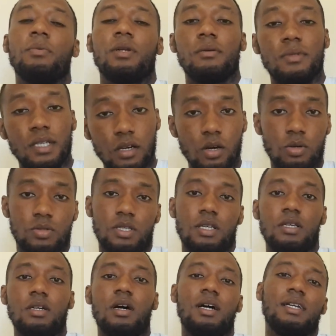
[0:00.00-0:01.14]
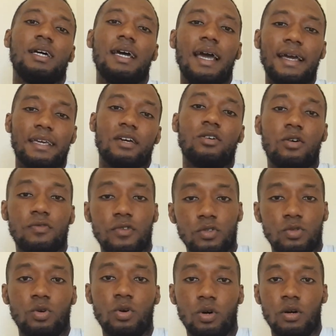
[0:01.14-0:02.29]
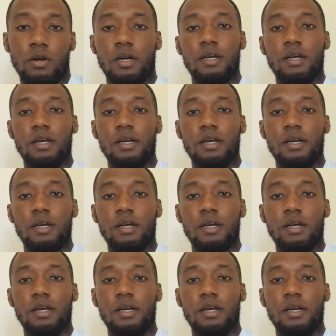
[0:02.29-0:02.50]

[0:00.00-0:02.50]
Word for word: them didn't go to the yard and kick off the door.